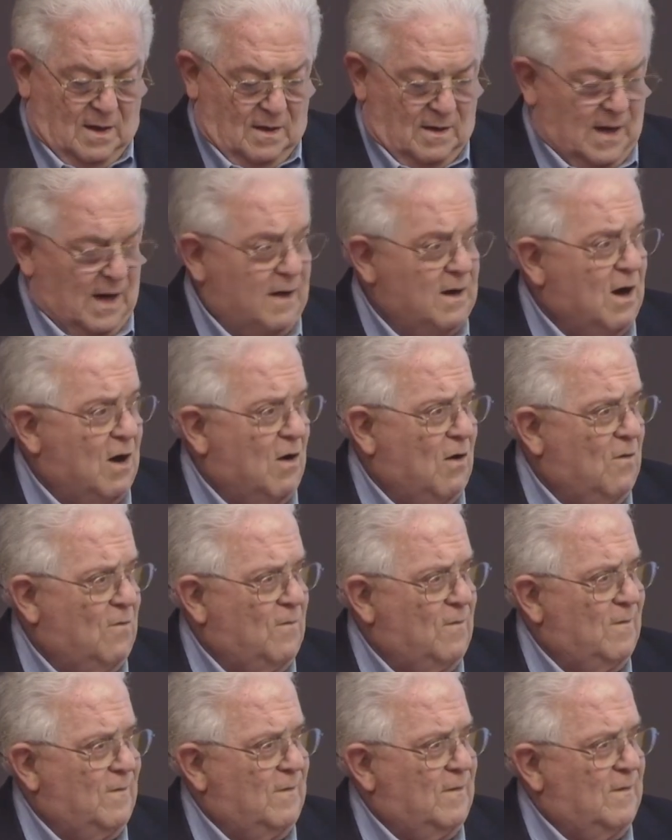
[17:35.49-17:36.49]
They
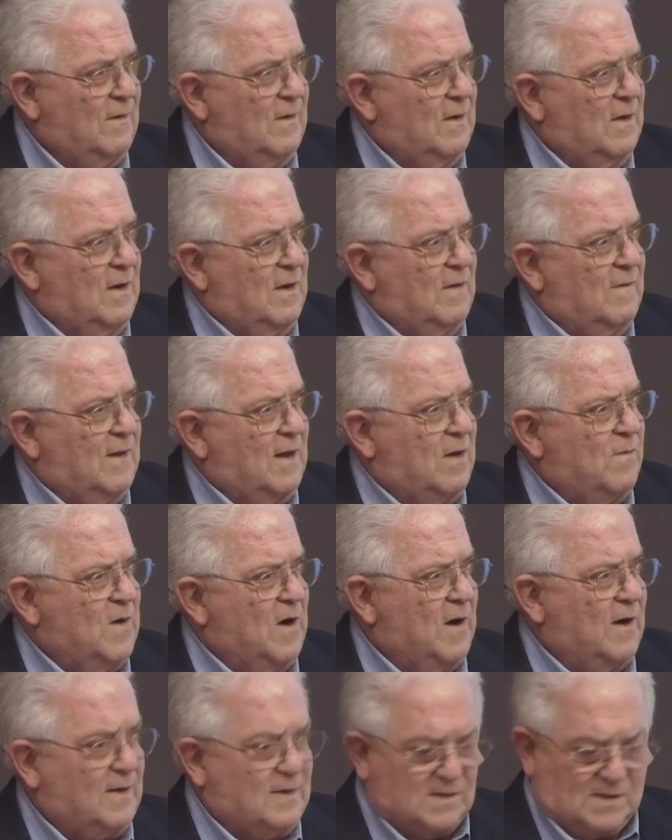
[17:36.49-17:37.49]
know that
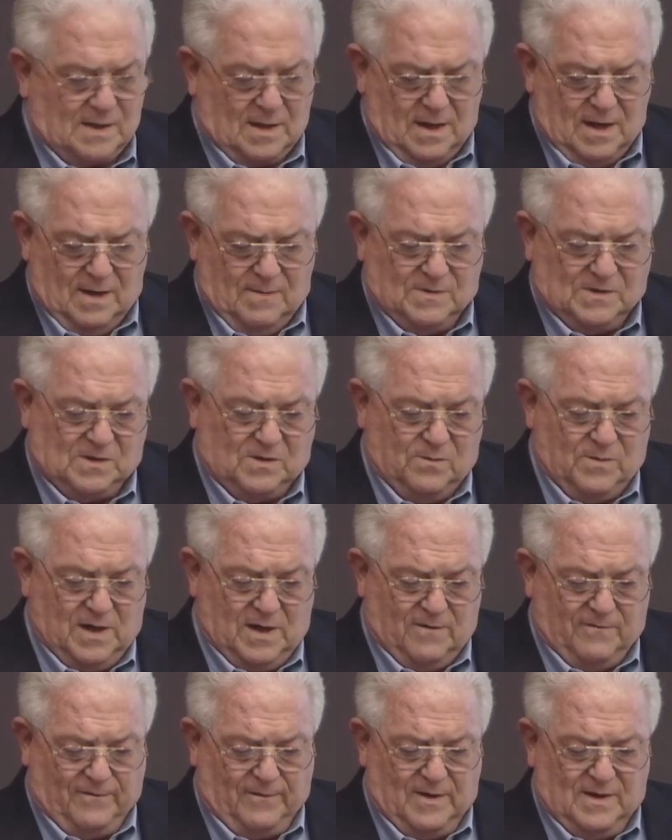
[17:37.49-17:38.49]
America's claims to be
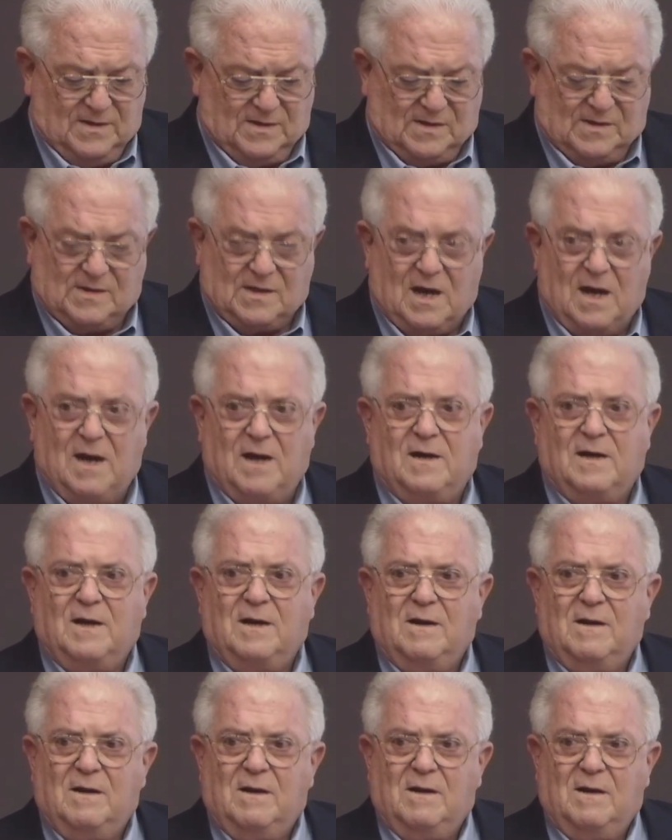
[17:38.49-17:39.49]
a free
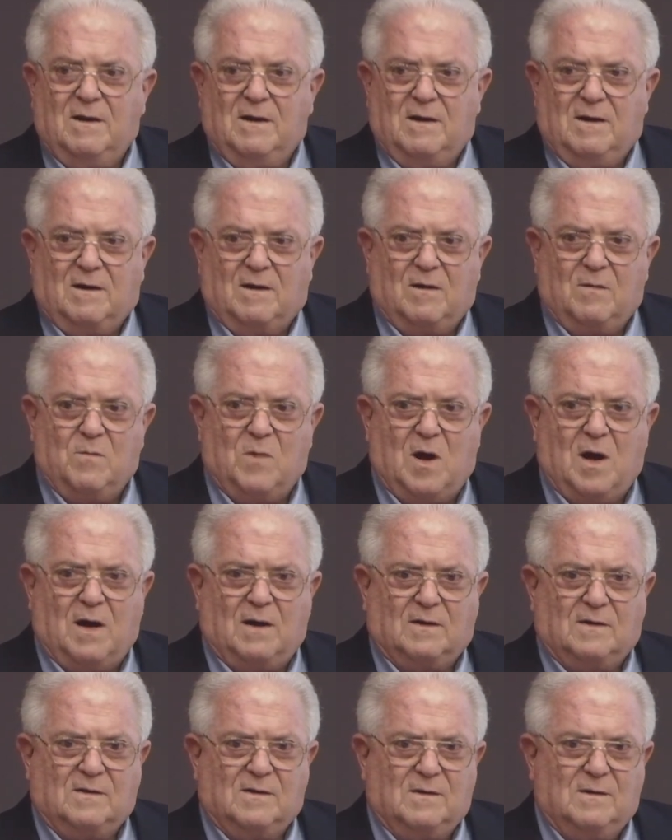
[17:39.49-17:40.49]
society are
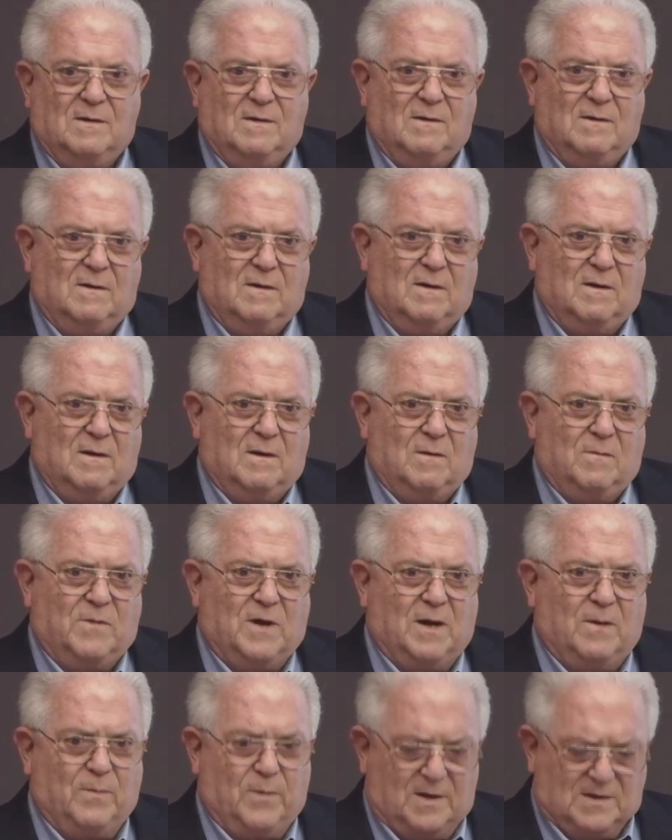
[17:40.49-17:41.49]
mocked
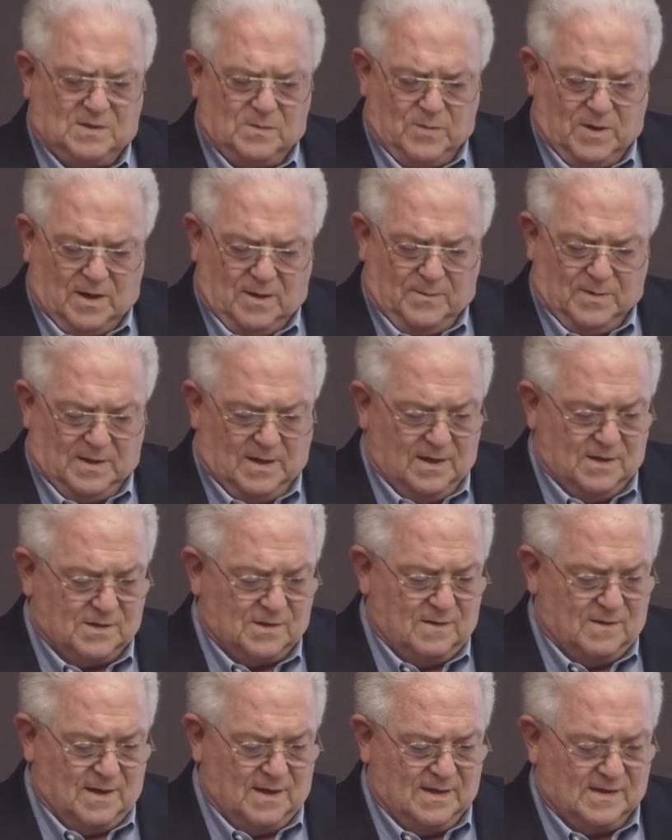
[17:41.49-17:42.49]
by a prison
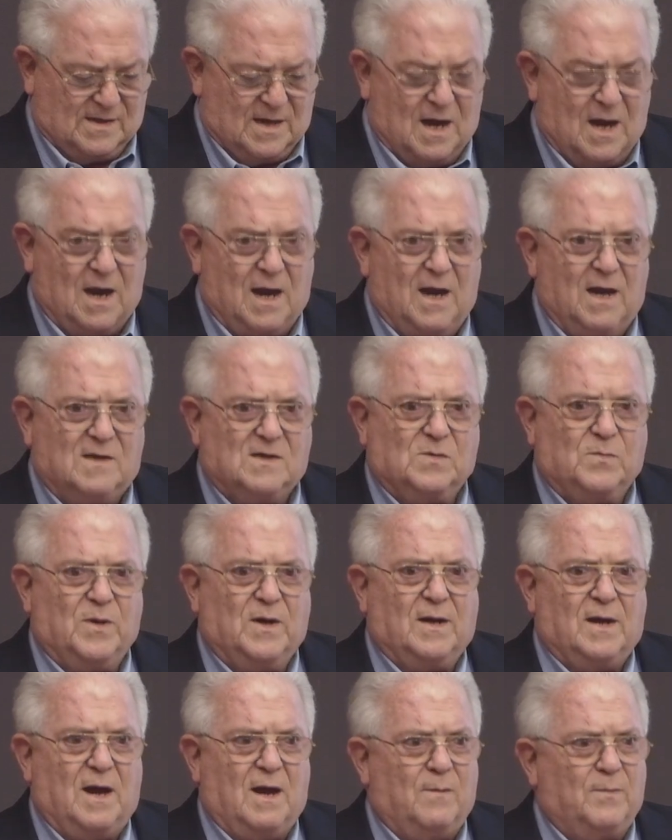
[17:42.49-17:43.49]
population that is the highest per
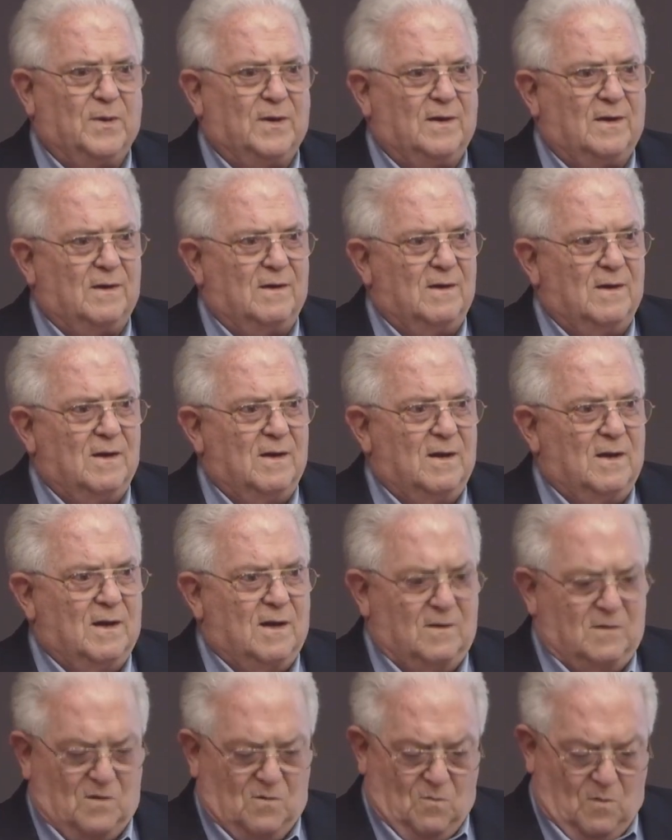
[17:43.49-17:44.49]
capita
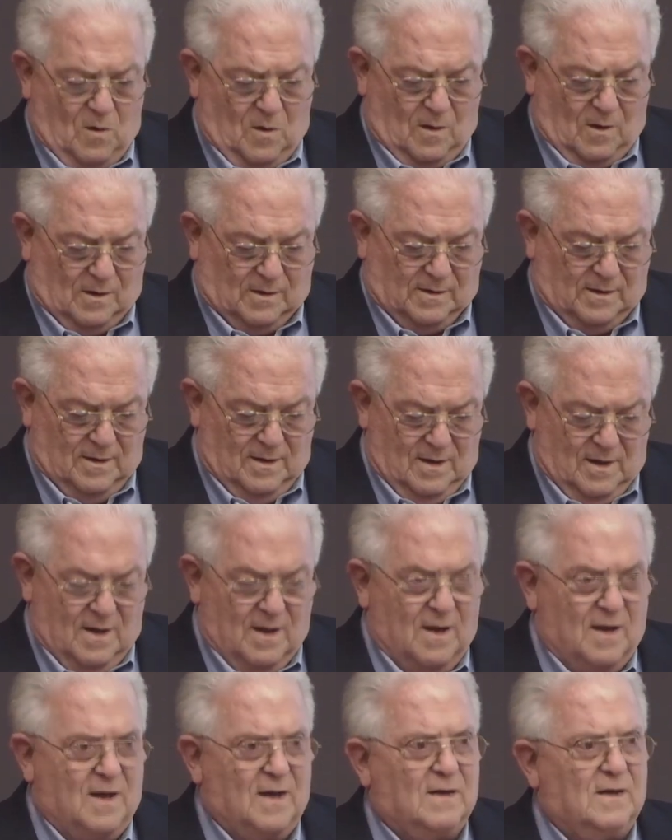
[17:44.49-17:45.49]
in the world,
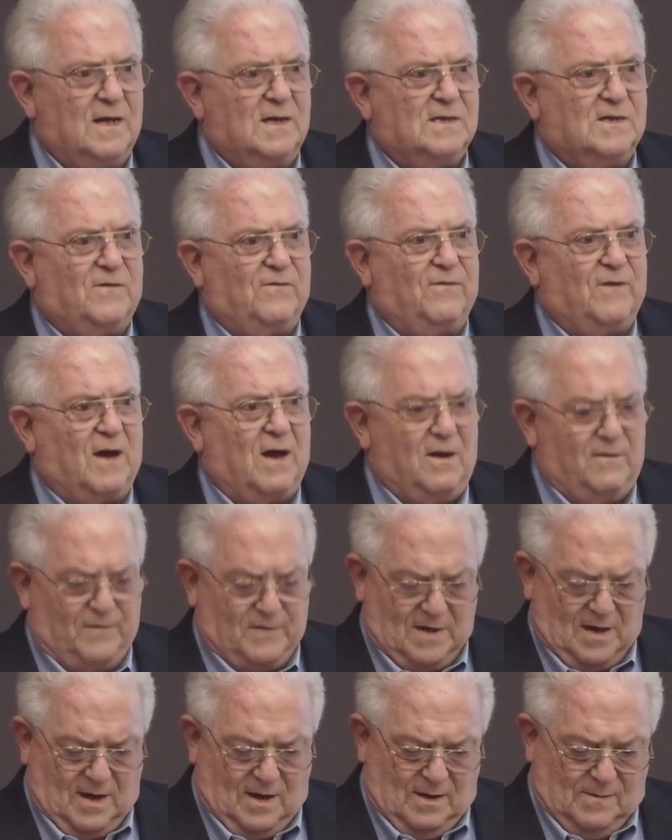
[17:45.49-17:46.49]
at least five
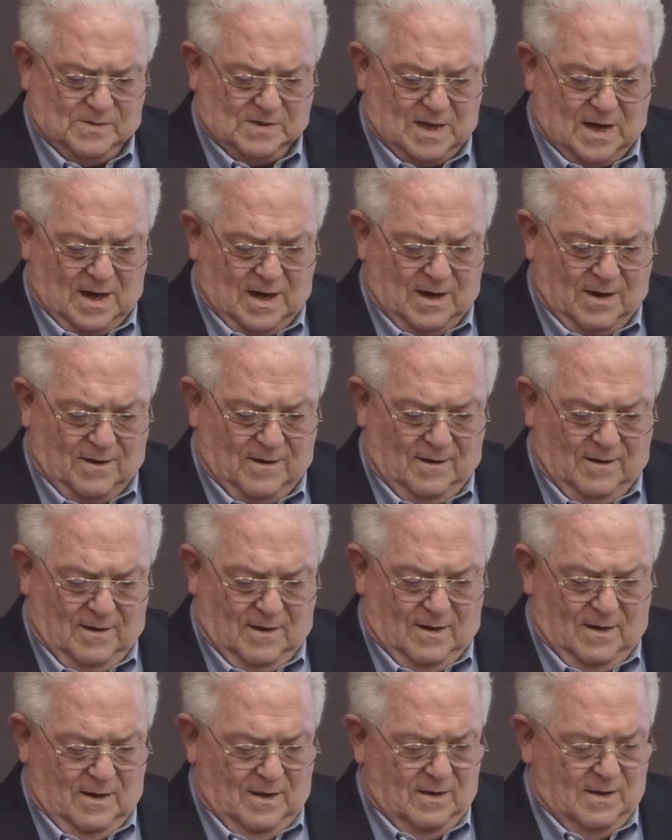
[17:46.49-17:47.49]
times higher
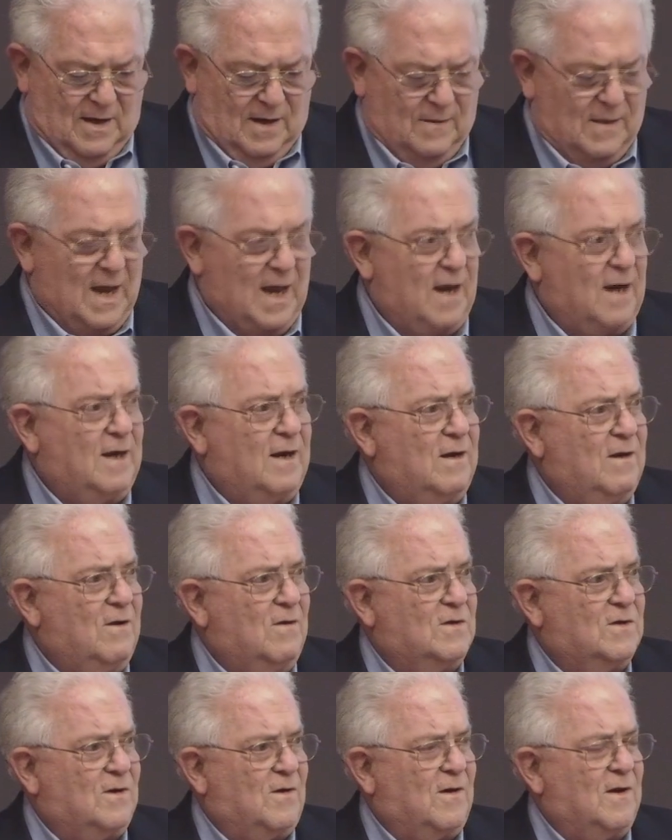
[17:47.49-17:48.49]
than that in
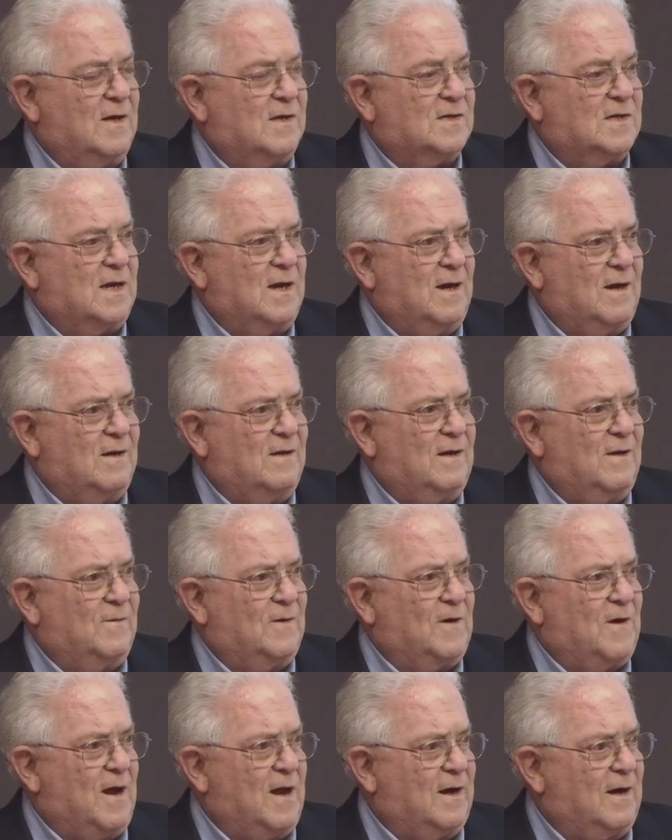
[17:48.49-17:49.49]
notoriously
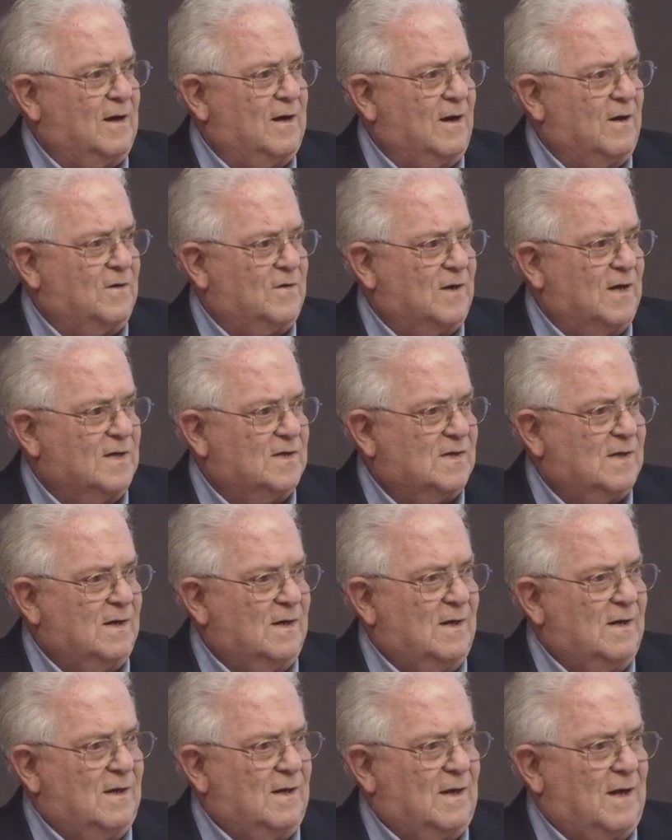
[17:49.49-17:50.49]
undemocratic countries
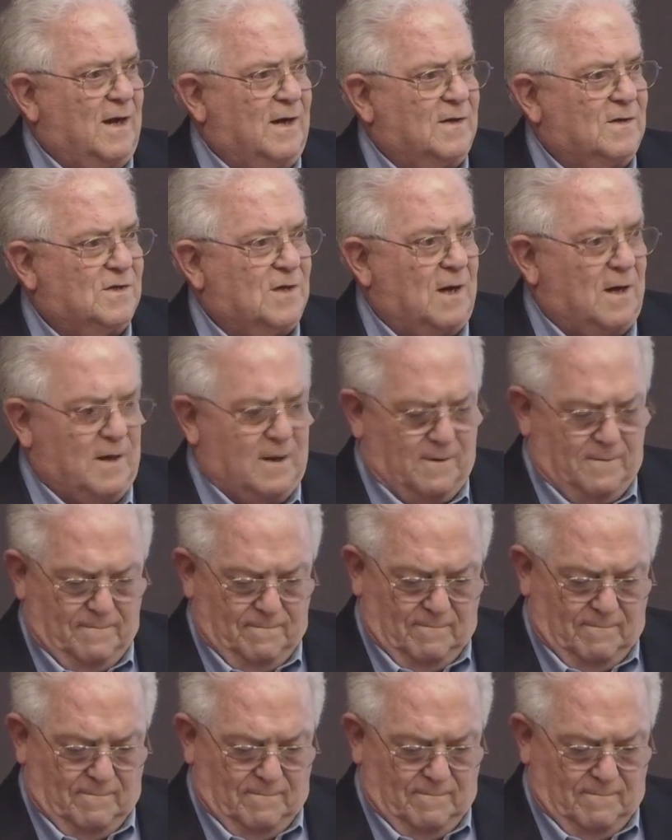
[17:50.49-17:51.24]
like China.